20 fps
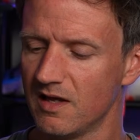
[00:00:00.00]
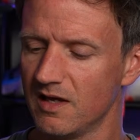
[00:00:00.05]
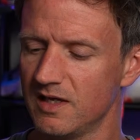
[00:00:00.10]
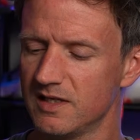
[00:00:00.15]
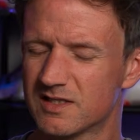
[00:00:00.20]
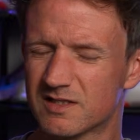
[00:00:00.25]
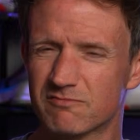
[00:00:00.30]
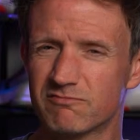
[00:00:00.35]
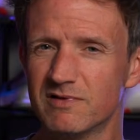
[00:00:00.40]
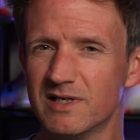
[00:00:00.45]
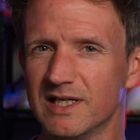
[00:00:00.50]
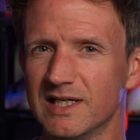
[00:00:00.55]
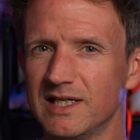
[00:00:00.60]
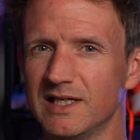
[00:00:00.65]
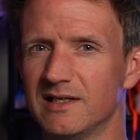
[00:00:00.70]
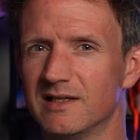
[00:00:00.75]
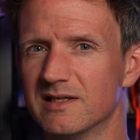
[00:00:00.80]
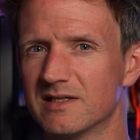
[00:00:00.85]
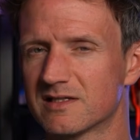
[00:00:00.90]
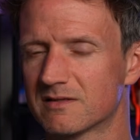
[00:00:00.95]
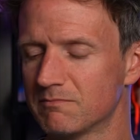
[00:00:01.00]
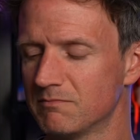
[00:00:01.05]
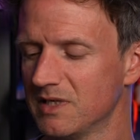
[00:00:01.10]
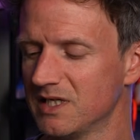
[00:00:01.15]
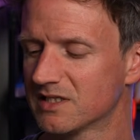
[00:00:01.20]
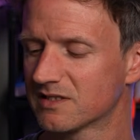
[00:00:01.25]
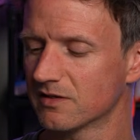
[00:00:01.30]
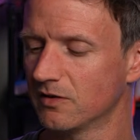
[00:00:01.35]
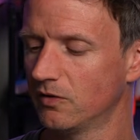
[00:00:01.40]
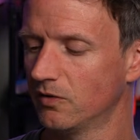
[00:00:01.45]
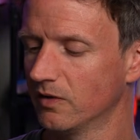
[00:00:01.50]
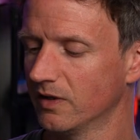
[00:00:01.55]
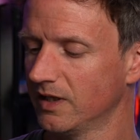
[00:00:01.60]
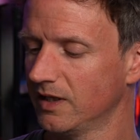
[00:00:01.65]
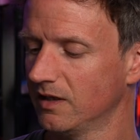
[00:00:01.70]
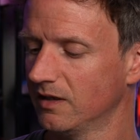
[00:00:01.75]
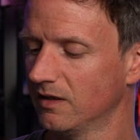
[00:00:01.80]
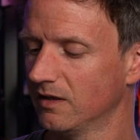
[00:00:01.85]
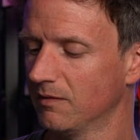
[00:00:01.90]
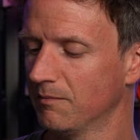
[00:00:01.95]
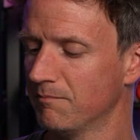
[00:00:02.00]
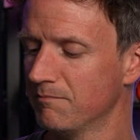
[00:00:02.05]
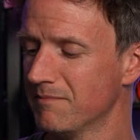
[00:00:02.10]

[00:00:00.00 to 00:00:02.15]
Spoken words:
it's really this midsole here that